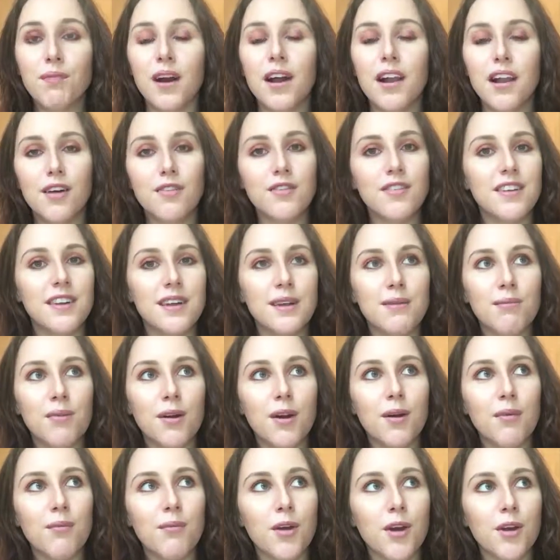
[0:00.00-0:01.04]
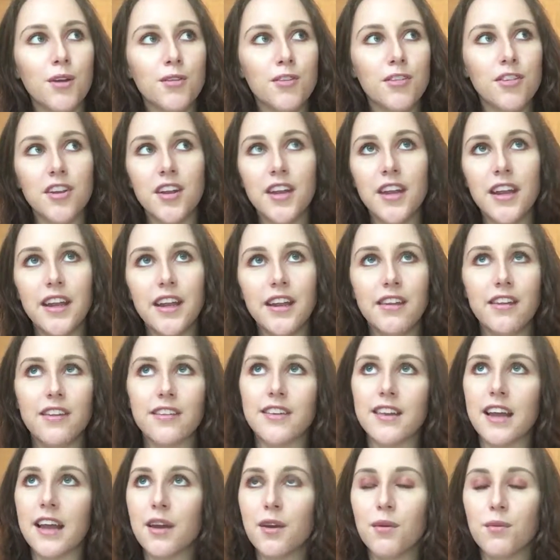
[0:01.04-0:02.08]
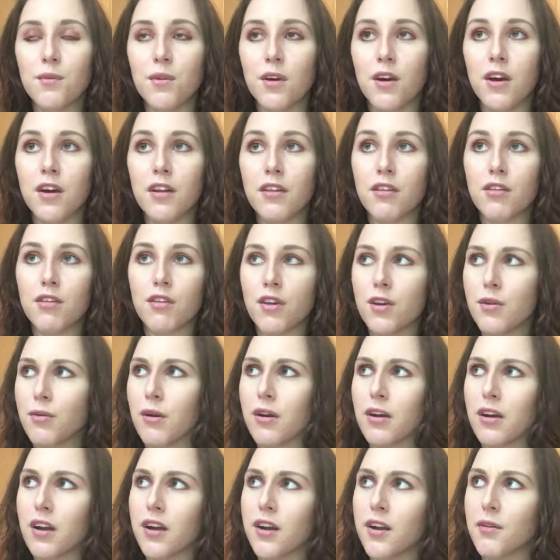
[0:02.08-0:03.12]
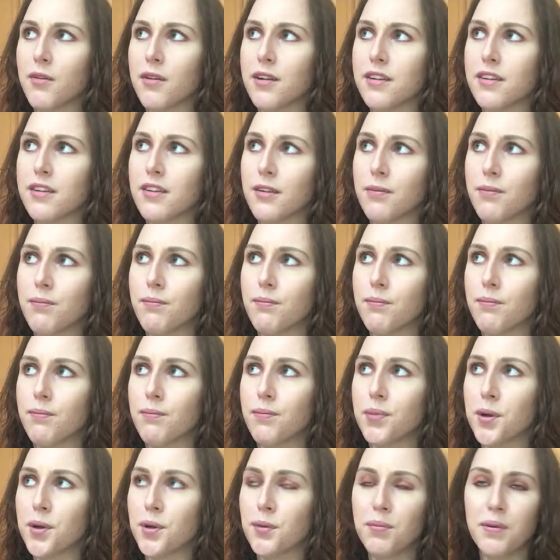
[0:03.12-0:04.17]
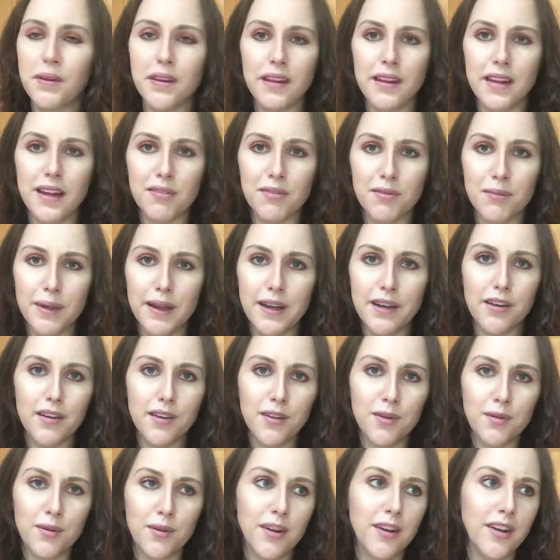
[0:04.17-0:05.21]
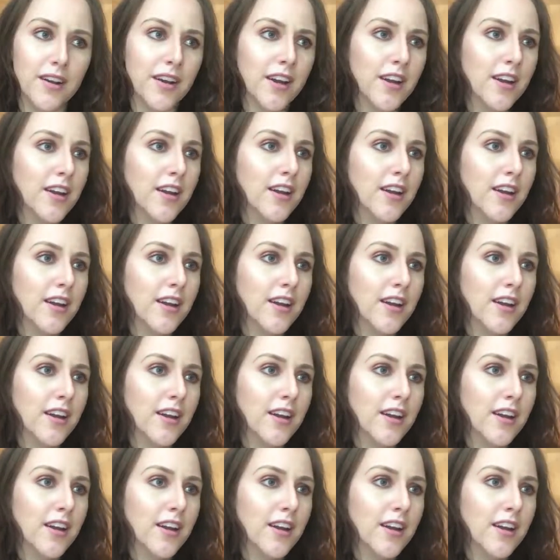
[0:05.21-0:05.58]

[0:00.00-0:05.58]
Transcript: I love Teen Mom. OG, the second one. The third one kind of went to poop and they never made another one.